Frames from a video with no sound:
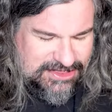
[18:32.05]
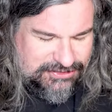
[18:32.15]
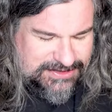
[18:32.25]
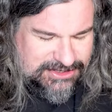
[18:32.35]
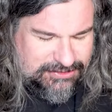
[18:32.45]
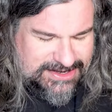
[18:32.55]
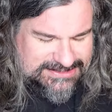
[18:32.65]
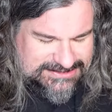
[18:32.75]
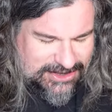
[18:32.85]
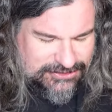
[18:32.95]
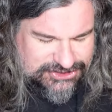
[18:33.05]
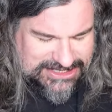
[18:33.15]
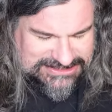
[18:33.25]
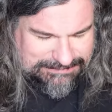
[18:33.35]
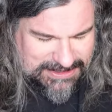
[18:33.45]
3 Degrees,
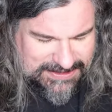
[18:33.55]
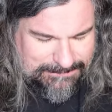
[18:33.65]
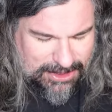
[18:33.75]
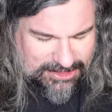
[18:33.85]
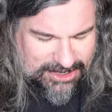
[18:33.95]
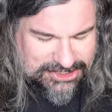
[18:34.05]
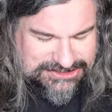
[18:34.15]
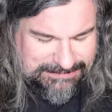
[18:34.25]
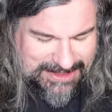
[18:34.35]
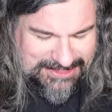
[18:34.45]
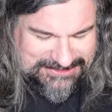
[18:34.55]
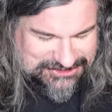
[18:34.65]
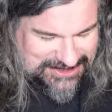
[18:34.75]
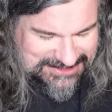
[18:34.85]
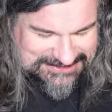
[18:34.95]
OJ's, Billy Paul, Archie Bell and the
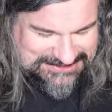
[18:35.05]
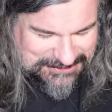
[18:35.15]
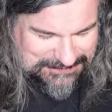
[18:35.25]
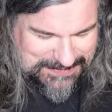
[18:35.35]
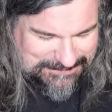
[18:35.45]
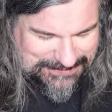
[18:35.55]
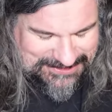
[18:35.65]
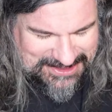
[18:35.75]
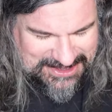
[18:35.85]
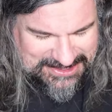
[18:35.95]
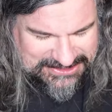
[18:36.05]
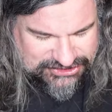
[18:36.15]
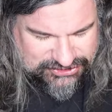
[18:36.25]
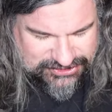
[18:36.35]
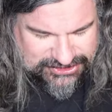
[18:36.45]
Drells, Old People,
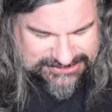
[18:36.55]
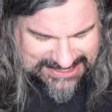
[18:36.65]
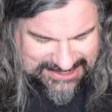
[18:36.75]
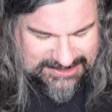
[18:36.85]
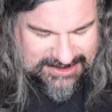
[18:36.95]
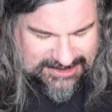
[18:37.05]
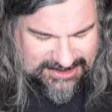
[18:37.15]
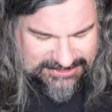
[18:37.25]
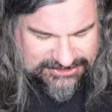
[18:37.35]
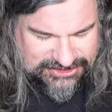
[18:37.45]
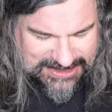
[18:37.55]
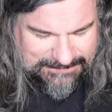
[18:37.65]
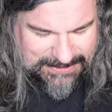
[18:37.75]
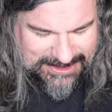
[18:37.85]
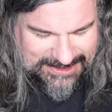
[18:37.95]
Intruders, and another
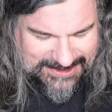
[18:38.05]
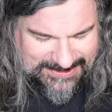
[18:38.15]
track by